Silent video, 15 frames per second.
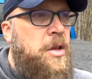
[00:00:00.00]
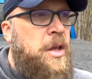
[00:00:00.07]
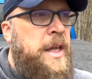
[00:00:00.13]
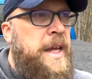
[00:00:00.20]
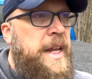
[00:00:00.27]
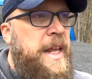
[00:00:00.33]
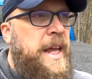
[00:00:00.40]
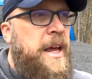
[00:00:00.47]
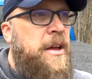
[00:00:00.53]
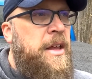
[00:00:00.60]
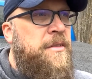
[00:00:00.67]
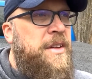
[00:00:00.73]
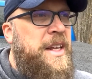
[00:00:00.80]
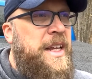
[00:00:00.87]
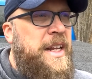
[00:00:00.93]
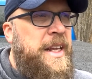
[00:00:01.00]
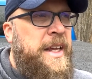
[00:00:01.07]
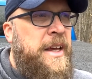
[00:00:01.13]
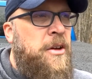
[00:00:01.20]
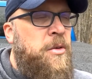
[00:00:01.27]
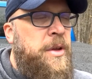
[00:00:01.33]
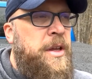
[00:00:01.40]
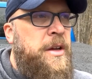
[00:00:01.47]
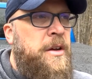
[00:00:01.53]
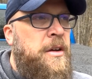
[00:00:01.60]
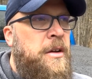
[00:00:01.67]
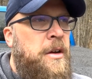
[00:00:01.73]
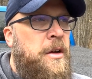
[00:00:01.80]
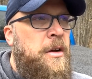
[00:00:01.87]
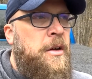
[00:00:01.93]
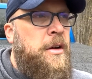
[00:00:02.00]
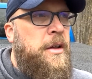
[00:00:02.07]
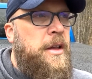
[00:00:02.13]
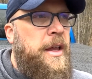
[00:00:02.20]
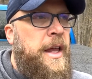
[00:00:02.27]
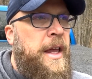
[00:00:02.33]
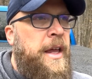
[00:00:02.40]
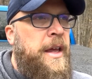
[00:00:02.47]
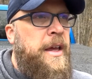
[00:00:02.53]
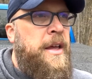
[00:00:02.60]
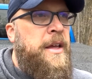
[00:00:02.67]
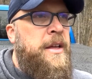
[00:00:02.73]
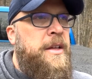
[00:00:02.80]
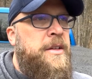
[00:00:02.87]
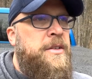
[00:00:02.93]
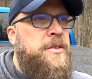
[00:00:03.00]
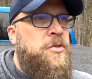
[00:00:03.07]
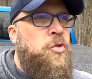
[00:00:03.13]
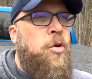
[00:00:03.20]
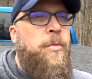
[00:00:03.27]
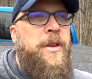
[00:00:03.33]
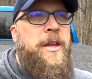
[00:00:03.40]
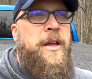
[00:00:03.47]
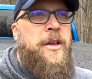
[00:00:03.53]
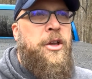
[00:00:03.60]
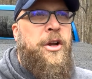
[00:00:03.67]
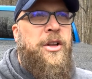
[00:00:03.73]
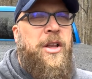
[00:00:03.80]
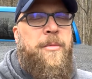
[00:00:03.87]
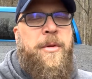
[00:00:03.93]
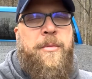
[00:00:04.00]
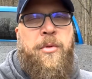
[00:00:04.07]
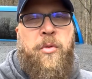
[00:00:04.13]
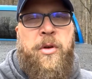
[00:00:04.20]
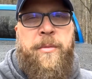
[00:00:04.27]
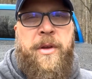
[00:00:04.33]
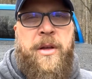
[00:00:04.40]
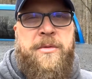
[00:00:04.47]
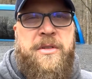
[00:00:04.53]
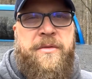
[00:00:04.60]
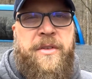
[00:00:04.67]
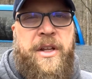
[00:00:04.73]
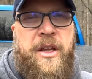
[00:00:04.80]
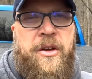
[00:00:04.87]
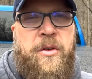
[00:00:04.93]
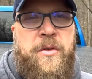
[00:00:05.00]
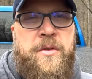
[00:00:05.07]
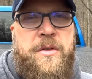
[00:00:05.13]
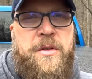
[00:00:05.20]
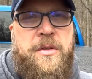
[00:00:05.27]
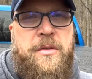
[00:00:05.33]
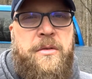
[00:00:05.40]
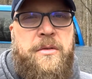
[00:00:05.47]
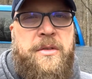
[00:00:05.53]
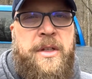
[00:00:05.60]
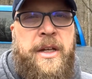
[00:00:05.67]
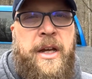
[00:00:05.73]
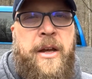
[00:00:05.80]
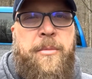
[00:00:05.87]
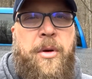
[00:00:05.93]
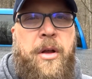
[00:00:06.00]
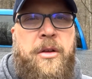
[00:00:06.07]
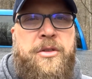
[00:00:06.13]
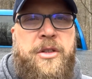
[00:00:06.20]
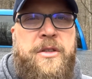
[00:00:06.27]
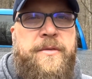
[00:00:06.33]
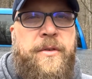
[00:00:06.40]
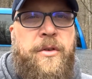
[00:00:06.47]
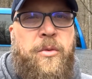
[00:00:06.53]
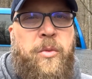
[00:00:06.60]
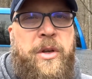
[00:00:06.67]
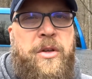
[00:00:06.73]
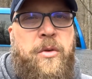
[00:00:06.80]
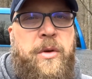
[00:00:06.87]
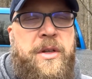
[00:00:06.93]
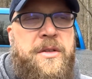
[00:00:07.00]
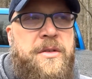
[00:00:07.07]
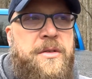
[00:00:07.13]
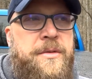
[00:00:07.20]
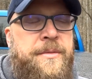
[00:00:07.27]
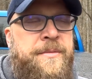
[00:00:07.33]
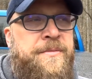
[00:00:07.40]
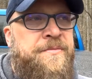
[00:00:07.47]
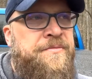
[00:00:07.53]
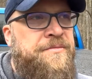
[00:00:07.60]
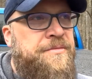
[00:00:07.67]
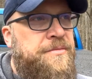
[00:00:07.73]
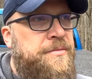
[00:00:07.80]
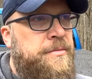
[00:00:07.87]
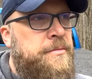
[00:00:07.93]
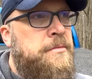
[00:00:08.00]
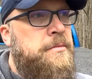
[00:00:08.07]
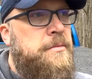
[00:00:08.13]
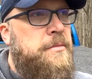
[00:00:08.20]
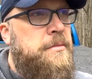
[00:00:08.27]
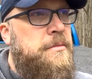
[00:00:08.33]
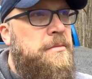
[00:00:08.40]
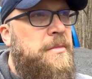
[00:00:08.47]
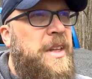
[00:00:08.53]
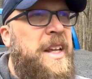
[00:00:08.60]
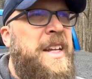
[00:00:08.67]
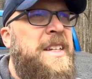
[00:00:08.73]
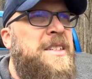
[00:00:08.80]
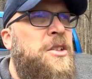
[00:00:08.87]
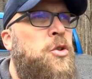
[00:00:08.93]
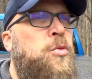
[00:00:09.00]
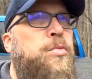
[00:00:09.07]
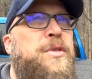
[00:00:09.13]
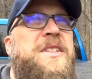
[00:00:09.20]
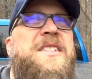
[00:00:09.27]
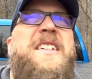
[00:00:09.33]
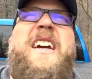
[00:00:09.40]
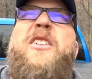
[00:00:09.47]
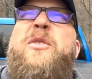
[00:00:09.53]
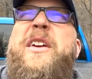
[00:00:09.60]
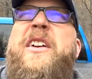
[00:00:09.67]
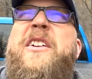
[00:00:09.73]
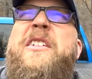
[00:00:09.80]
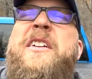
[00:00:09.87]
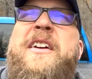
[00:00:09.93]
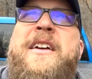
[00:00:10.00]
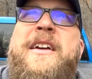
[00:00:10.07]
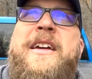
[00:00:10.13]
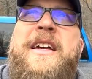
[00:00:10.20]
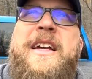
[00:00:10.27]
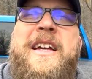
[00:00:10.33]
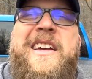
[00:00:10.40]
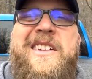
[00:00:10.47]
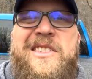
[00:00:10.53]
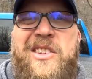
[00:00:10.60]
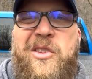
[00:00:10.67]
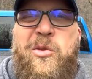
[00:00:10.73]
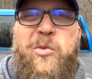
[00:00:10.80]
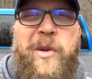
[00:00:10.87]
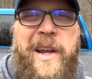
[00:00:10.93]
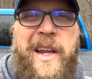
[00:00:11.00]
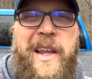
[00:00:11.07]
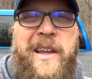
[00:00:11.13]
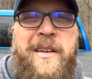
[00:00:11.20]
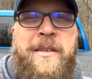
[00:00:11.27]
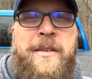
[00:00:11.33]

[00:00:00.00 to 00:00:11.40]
getting out here, and normally you hear a lot of people when it comes to videos saying I apologize for the wind noise. It is a little breezy out here. It's a little rainy.